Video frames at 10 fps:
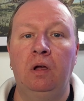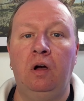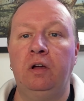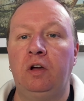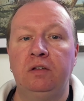
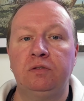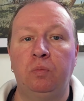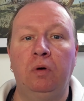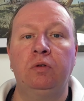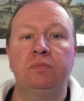Hi guys,
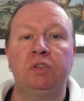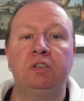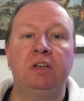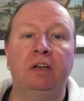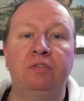welcome to
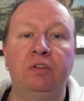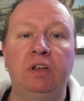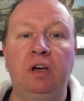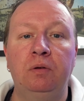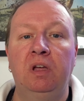today's
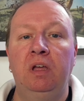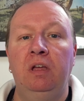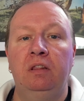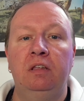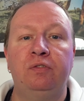video.
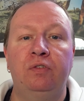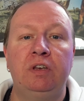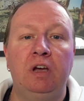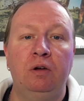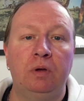This
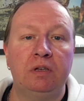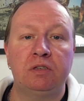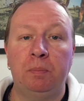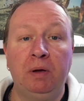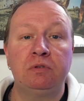video is
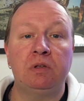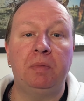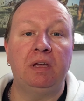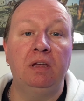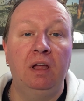supposed to
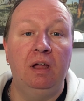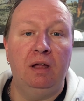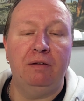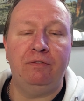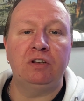be
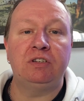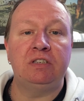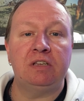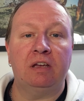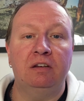
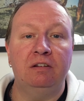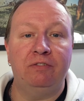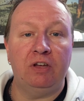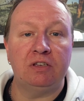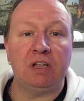30-second
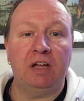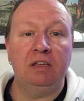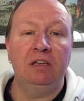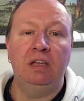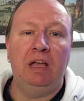
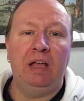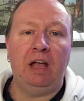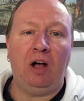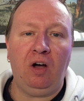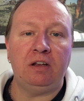Thursday.
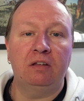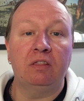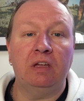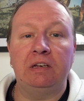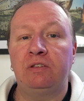I don't
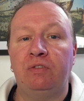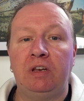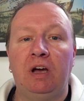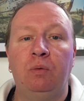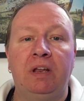think this
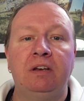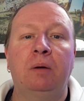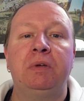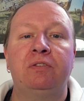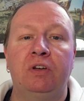video will end
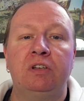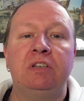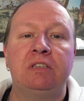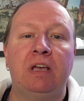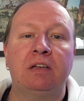up as
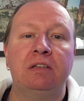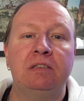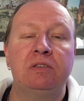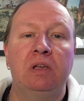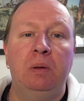30
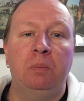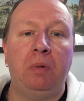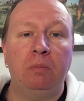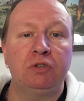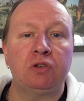seconds,
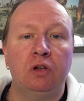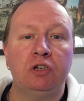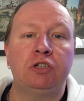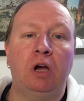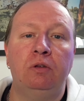but I'm just going
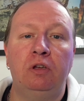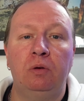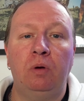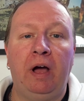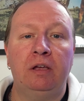to show
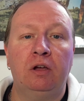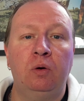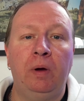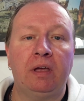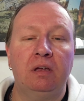you a
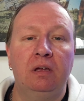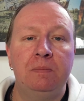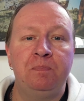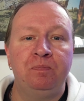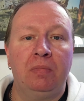quick
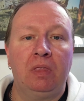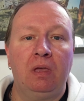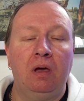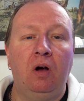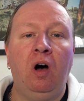
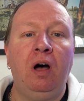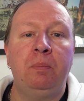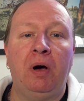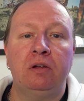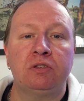high
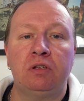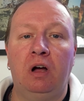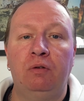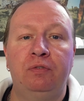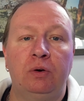pass
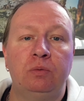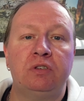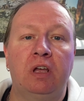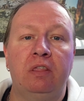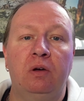style
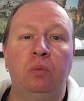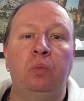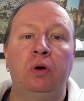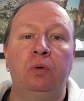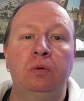filter that
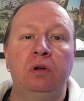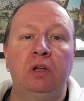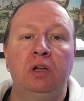will